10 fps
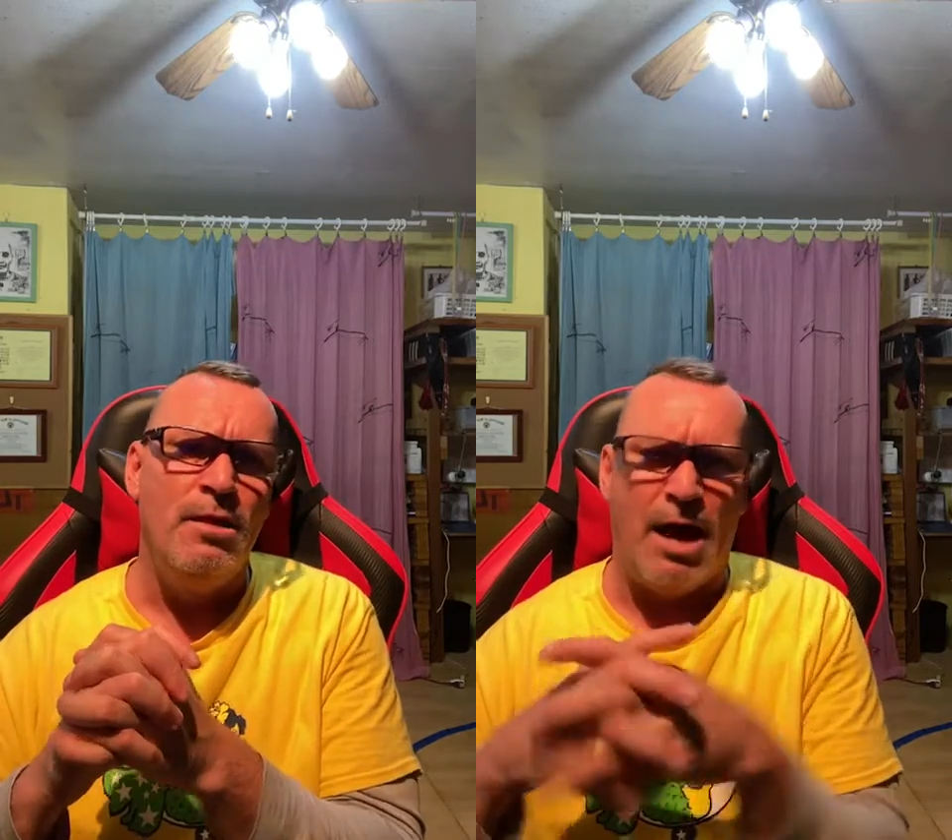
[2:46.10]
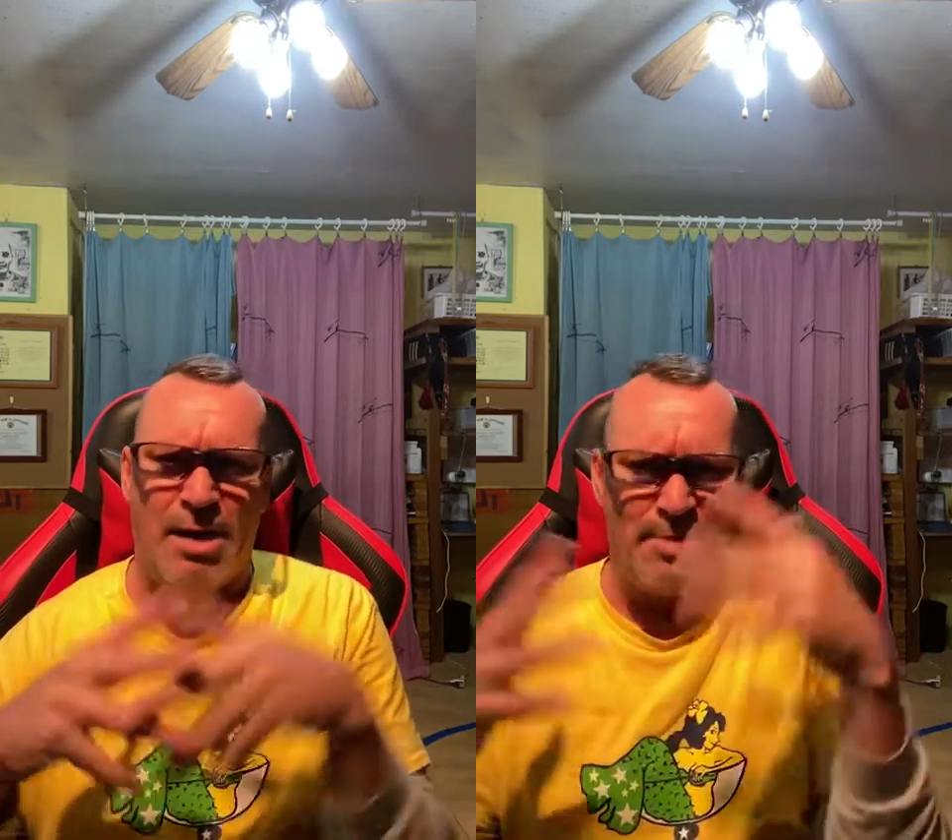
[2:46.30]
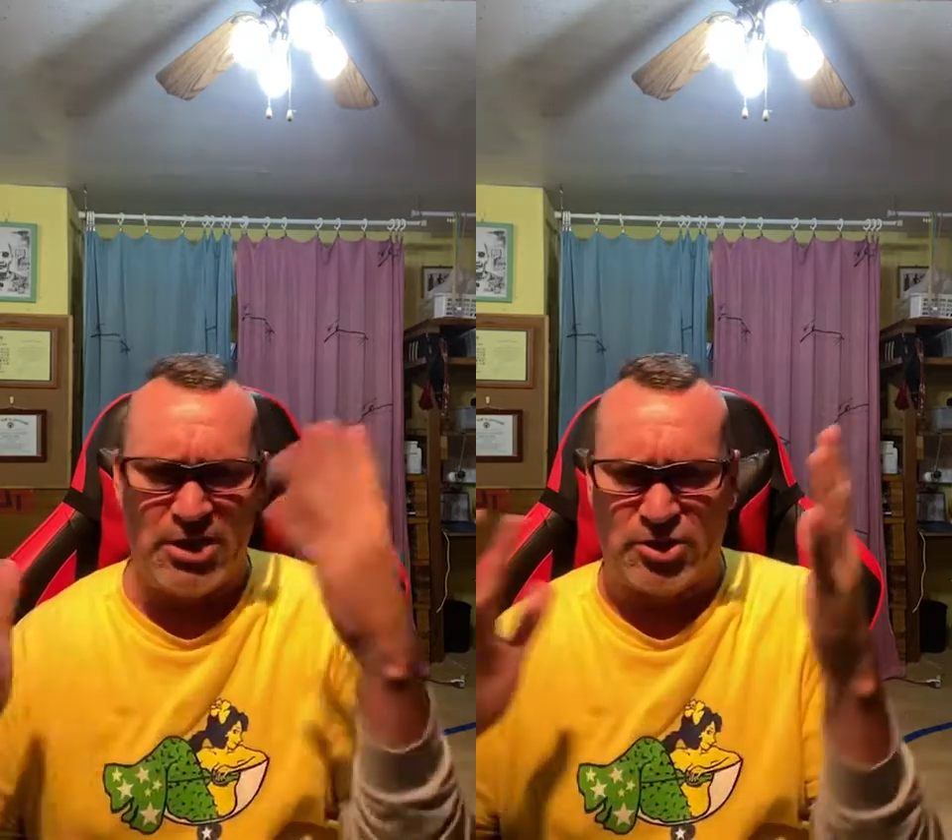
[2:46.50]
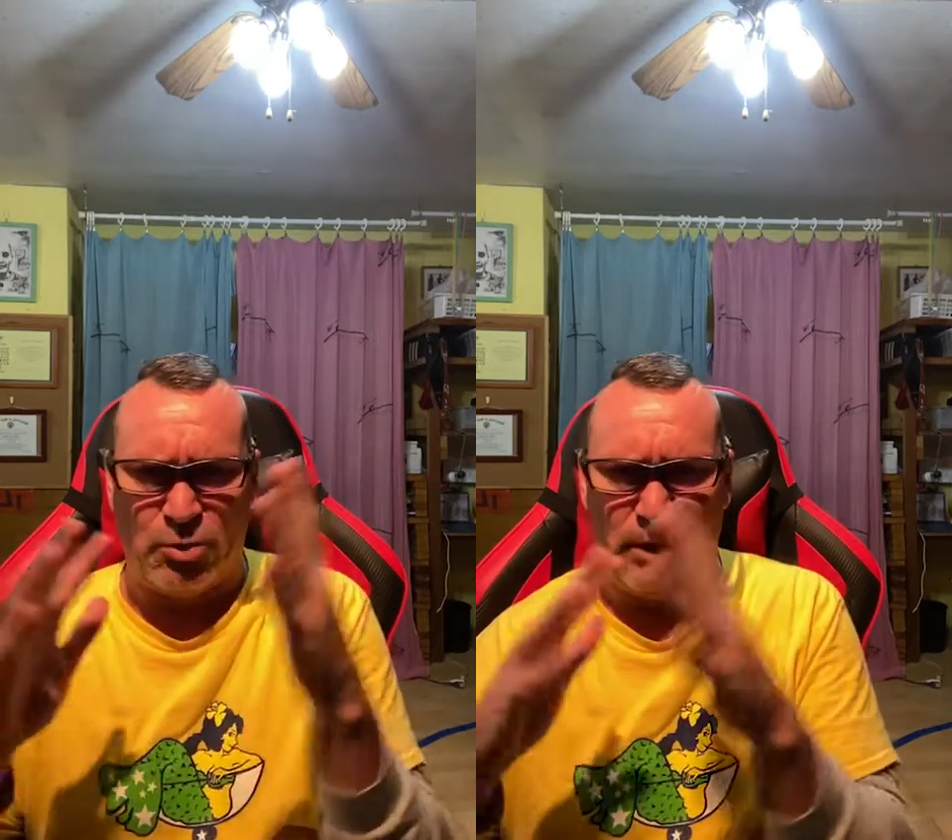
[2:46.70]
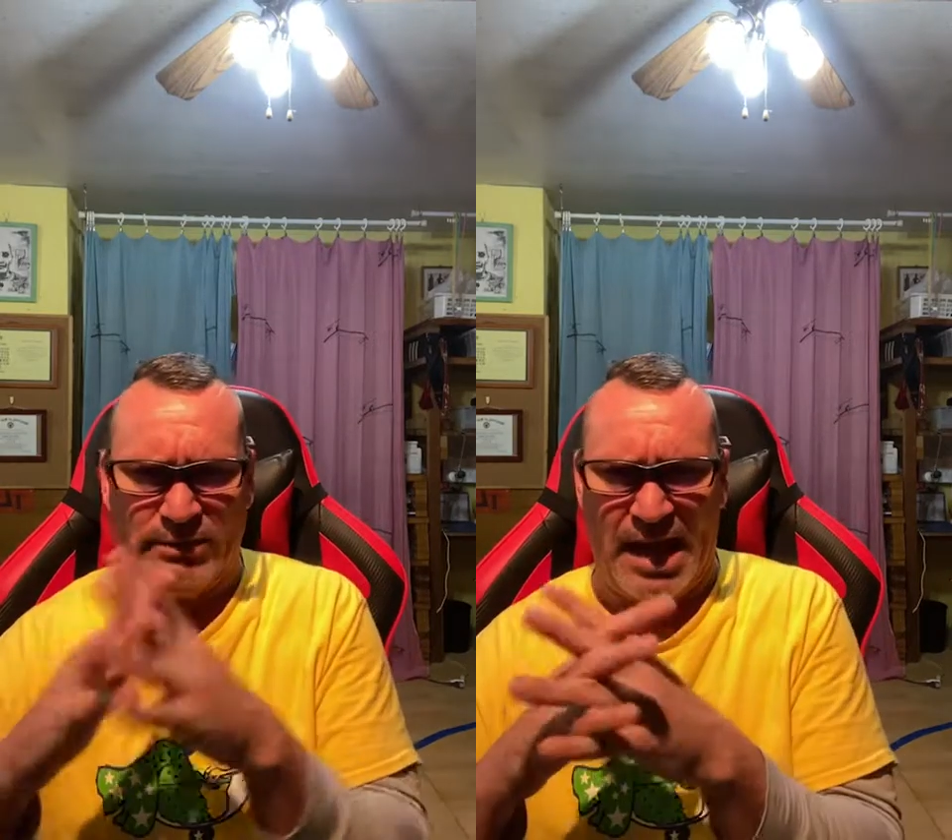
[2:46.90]
I'm not sure
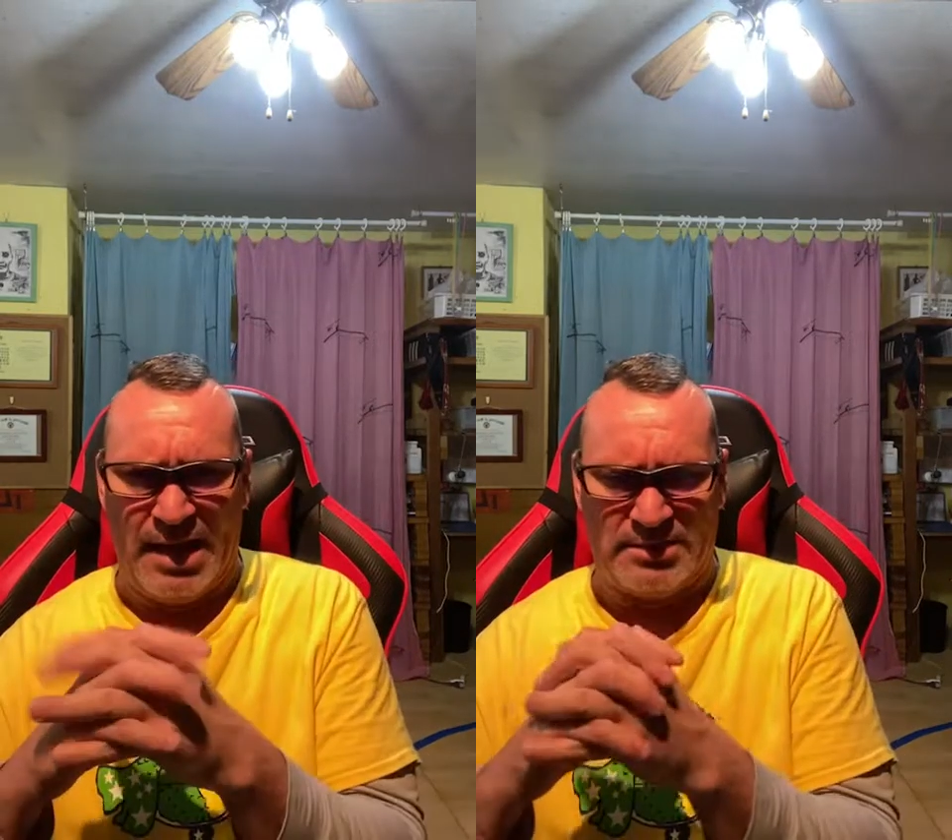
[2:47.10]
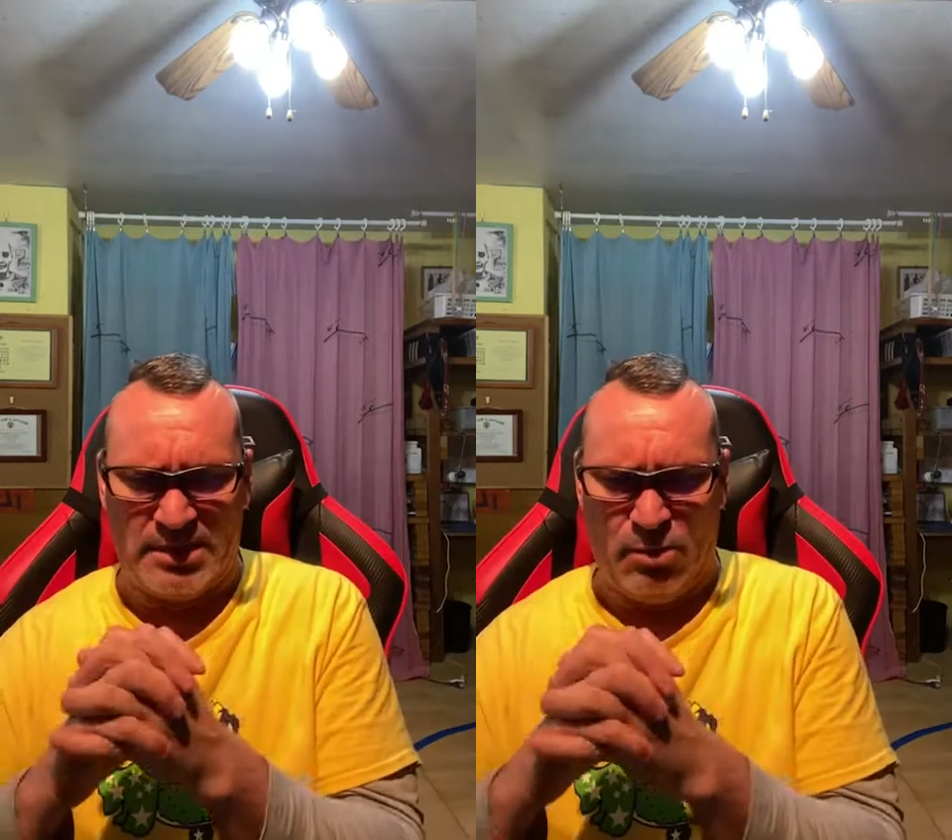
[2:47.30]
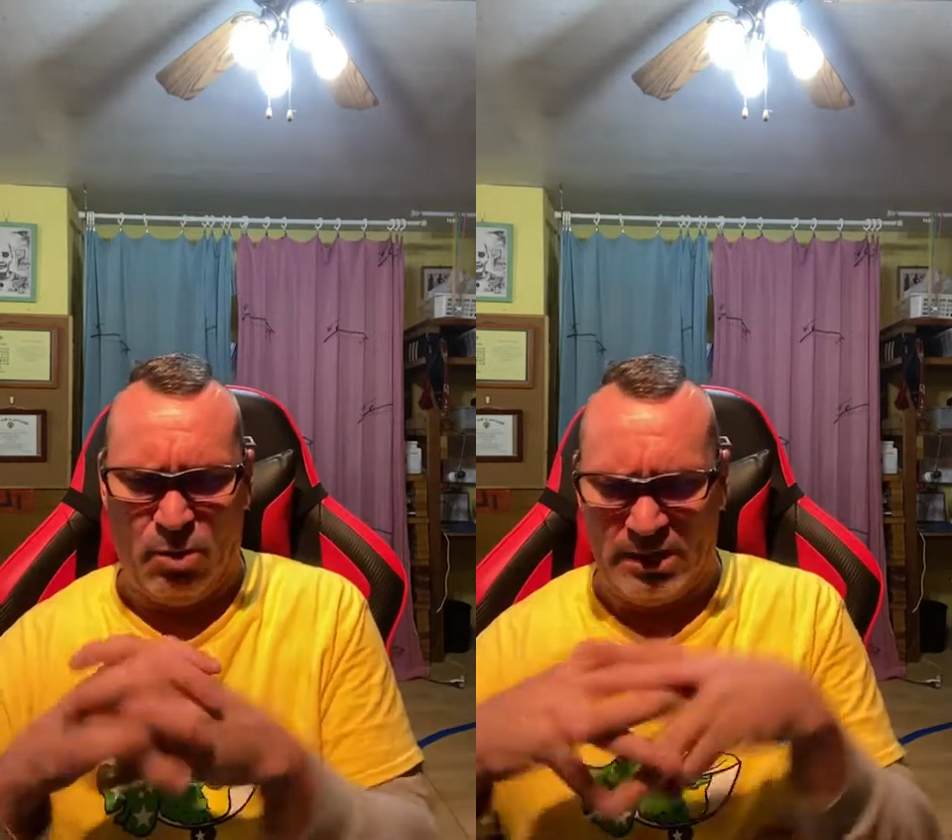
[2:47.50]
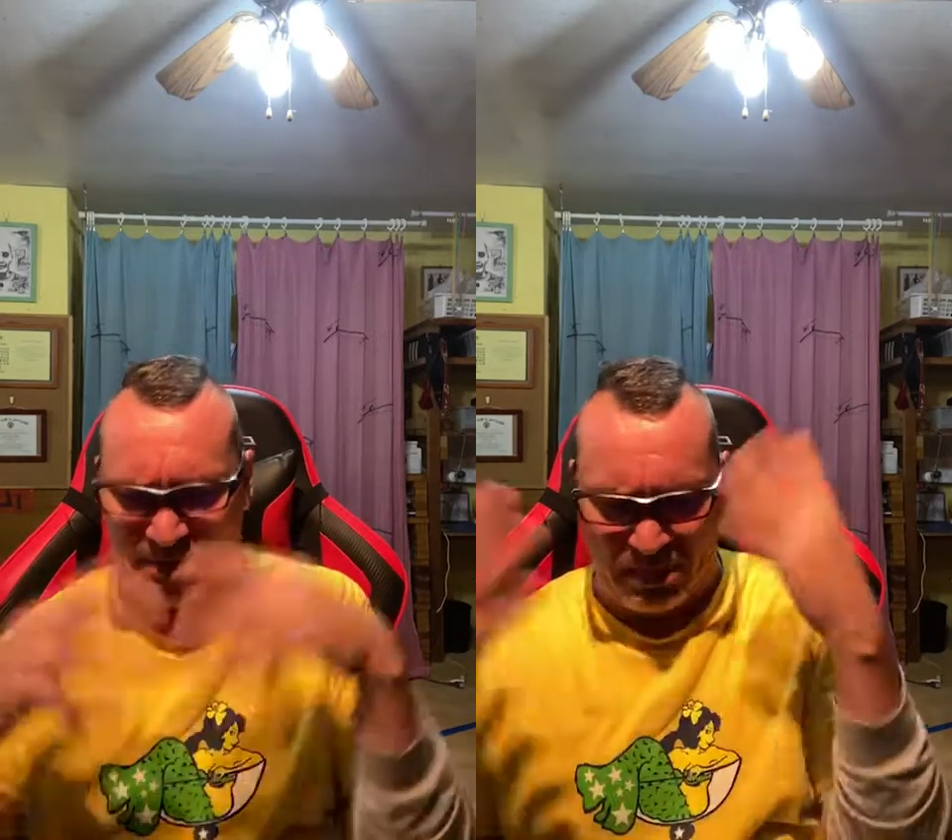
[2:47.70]
what dance it was.